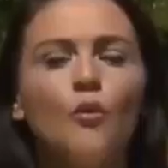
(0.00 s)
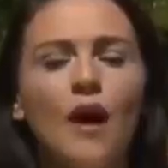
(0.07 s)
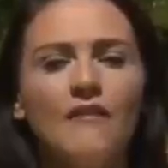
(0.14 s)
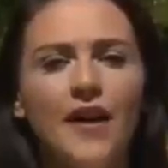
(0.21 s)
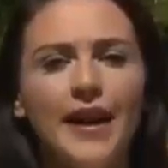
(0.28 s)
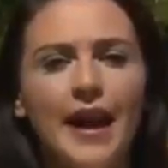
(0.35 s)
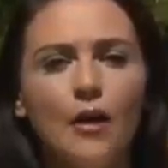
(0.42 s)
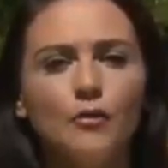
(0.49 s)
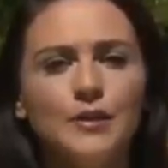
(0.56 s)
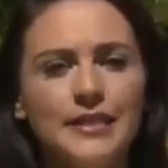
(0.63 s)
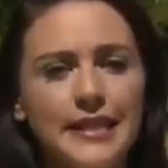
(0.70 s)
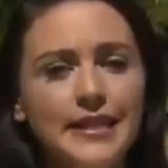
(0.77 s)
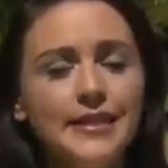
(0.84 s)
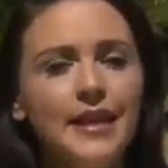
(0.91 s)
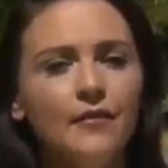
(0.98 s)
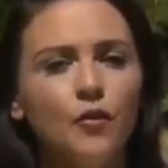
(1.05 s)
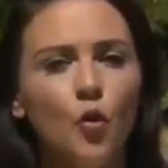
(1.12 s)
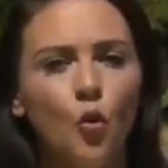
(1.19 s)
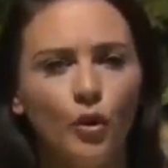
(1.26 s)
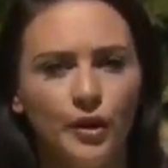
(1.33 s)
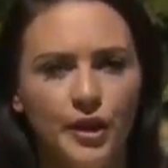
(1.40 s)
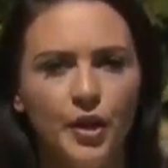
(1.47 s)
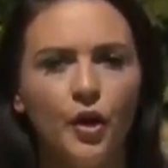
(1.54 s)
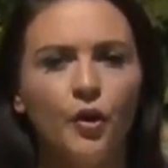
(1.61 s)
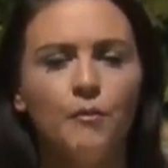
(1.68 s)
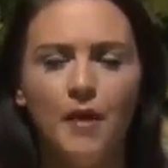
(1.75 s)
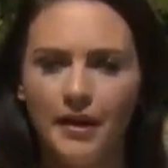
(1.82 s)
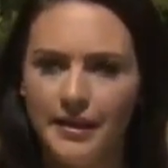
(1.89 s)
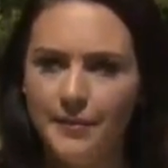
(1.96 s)
Raphael did give Courtney her
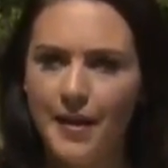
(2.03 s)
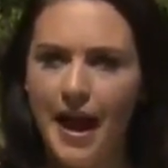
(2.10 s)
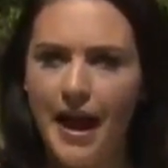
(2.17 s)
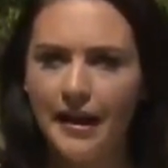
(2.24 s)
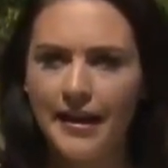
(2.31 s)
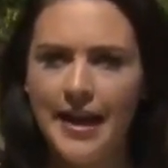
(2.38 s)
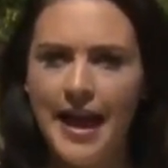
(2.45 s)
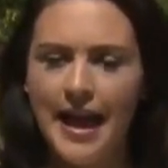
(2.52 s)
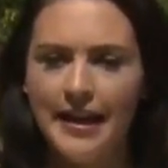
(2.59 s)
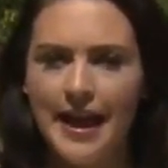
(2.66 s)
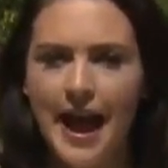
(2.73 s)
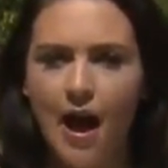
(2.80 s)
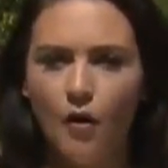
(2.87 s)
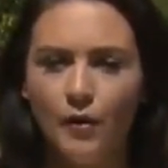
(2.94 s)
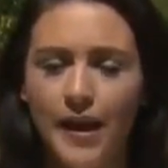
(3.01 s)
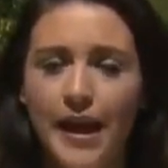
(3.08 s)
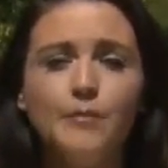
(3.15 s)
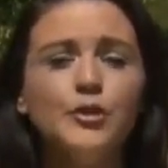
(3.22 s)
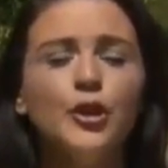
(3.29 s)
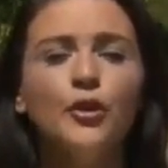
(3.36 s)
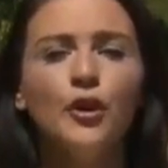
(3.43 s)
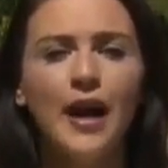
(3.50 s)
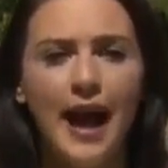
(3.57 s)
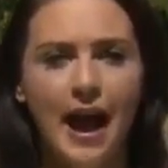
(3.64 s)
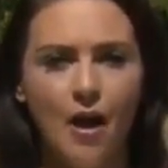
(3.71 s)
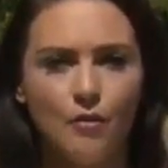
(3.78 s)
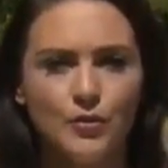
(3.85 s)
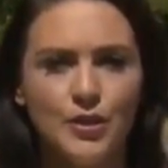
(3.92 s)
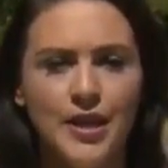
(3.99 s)
money back, and Al came to her
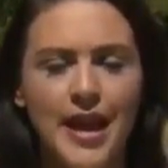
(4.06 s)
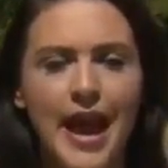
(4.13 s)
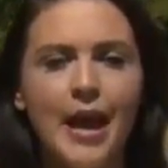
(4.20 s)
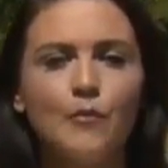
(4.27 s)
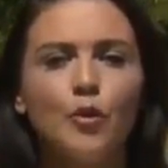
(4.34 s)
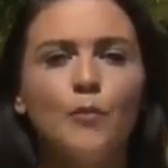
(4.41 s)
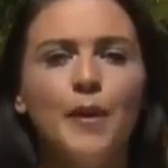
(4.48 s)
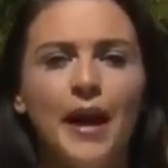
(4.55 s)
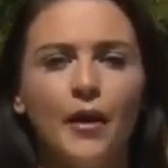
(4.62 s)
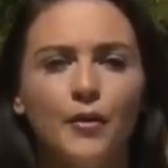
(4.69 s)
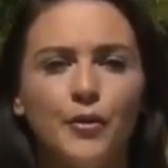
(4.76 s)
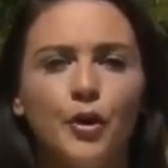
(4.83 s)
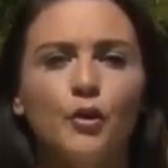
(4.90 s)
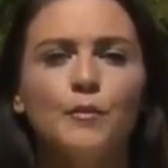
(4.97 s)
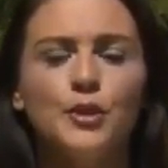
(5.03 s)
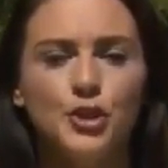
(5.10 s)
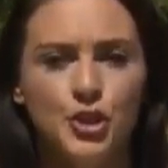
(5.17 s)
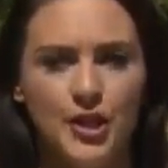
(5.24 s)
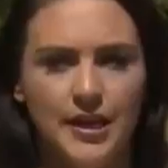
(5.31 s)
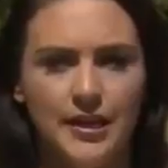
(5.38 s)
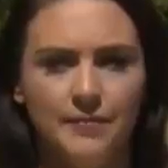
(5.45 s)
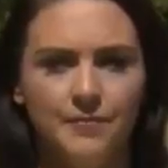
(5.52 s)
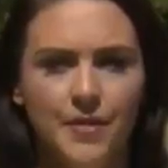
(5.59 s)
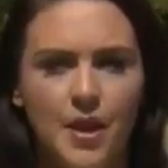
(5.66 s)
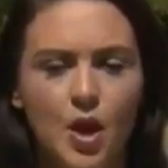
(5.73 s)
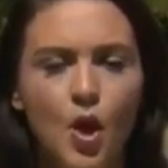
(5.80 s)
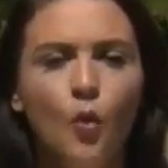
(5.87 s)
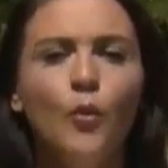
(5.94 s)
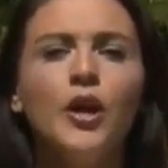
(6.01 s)
house and repaired her machine.
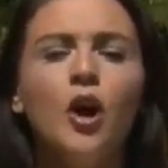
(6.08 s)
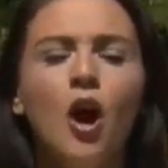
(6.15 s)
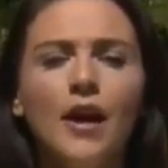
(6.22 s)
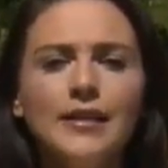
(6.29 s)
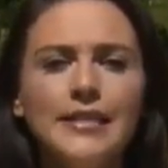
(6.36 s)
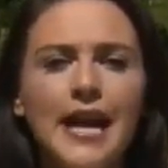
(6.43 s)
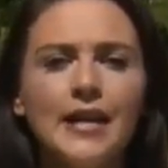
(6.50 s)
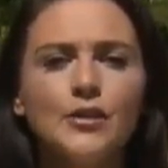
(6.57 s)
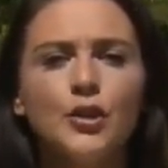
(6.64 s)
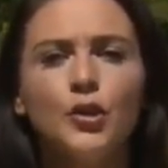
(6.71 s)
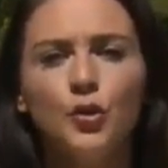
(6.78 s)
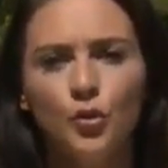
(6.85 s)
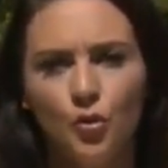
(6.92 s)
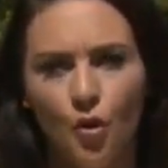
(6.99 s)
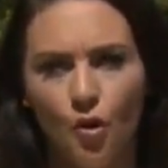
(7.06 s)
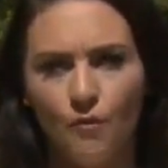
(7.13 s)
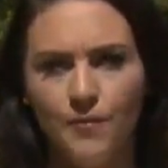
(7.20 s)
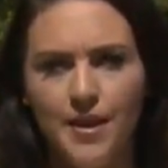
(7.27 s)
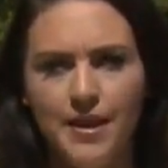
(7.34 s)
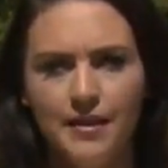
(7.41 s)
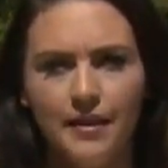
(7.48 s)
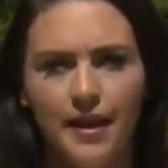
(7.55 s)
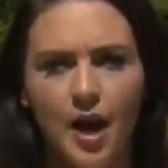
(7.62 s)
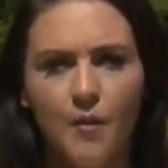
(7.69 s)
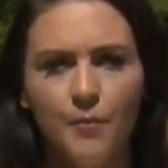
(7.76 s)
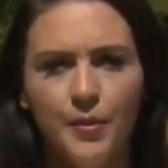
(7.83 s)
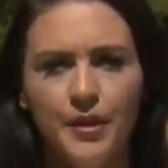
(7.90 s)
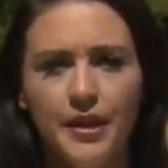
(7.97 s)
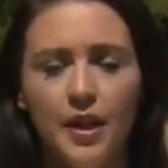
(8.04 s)
We contacted Google the
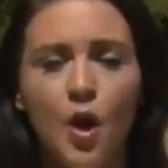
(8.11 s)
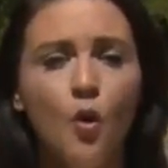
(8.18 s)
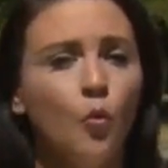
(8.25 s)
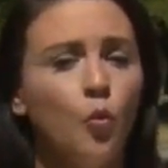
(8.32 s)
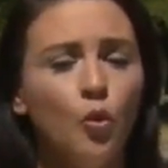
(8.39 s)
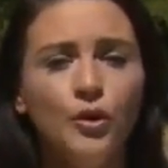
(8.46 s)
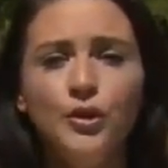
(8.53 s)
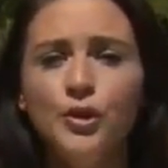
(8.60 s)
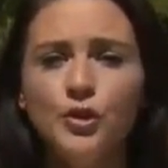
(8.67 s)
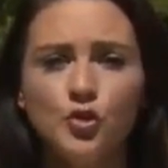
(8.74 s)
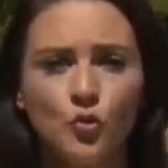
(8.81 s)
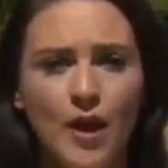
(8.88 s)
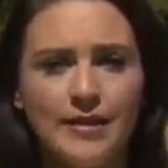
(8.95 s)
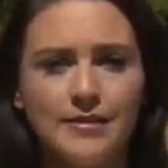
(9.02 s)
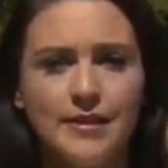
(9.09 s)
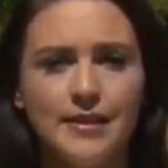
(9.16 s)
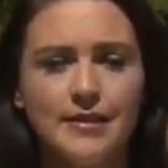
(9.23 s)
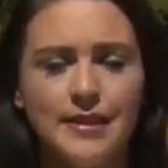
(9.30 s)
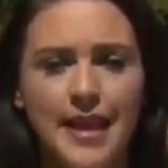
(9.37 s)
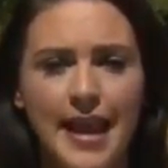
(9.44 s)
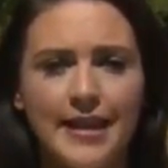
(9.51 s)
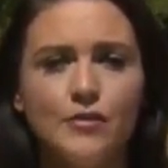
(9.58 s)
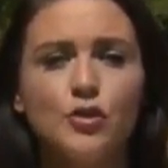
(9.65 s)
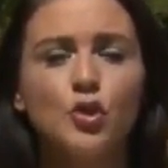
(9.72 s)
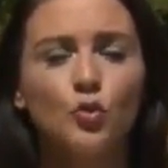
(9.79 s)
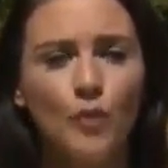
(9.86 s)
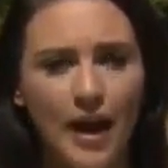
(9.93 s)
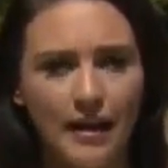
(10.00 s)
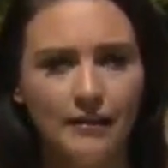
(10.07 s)
company wouldn't address this case
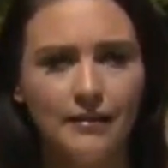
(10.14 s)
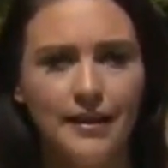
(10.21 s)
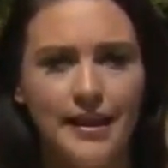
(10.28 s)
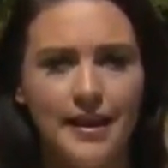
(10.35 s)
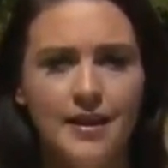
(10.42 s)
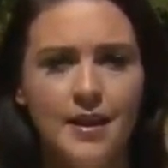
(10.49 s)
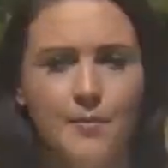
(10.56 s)
directly,